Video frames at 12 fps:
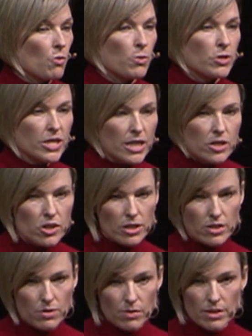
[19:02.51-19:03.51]
we're teaching
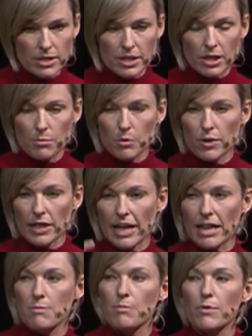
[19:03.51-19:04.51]
students to communicate
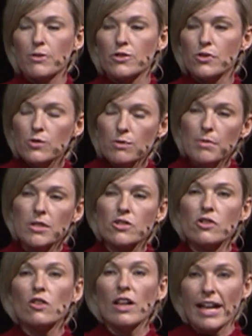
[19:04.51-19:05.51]
in both the
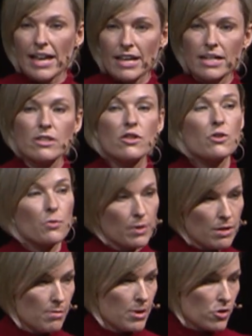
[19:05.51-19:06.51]
2-dimensional and
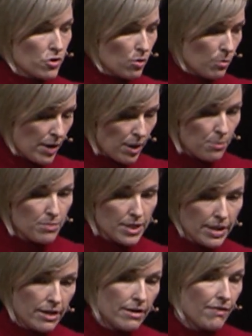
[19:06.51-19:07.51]
3-dimensional realms in
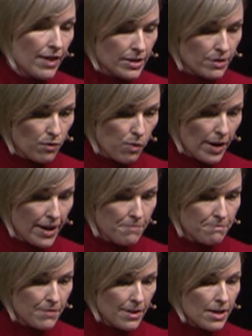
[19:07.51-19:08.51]
an effective way?
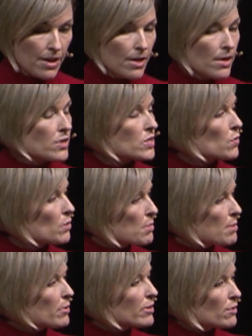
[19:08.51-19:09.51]
So
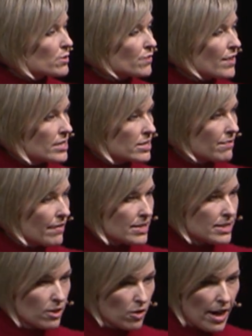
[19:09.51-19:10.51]
remembering those face-to-face
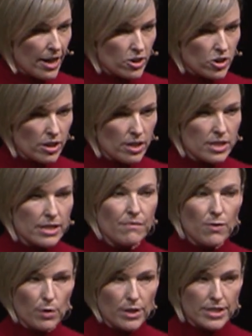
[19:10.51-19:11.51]
interactions and
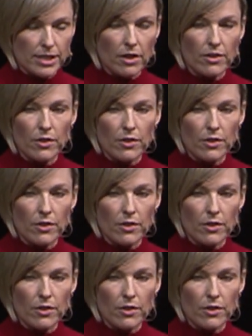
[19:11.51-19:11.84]
focusing on